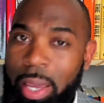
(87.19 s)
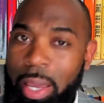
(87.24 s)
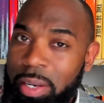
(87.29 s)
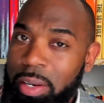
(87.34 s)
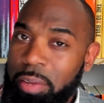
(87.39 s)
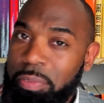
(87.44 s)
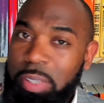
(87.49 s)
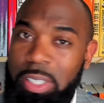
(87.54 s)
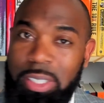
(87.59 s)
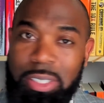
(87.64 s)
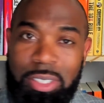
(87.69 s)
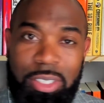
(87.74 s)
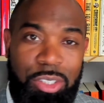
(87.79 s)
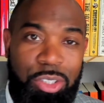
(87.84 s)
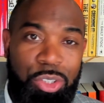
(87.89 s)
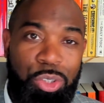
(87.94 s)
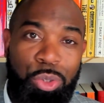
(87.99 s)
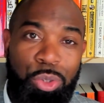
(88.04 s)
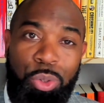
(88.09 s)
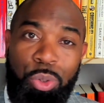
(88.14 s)
And if this is
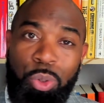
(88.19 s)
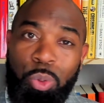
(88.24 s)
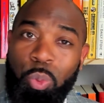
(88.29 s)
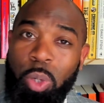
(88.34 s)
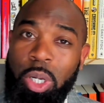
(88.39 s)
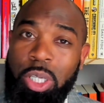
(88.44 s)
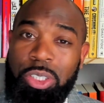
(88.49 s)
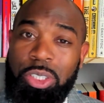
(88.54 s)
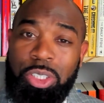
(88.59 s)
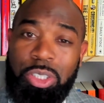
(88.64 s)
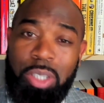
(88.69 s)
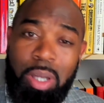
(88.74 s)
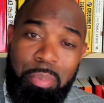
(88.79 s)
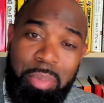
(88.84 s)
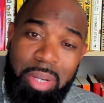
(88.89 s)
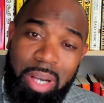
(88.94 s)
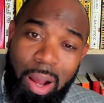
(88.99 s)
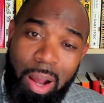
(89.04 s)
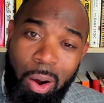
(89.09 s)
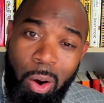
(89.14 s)
true, which, I
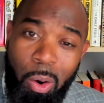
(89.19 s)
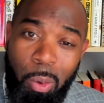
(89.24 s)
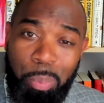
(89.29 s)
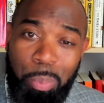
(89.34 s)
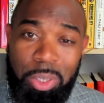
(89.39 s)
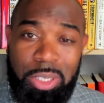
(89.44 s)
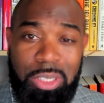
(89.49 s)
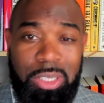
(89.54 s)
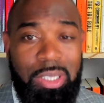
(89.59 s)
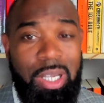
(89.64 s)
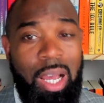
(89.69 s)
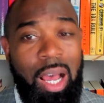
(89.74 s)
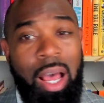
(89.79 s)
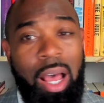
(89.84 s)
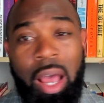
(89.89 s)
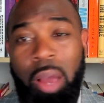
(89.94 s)
mean, I hope it's not,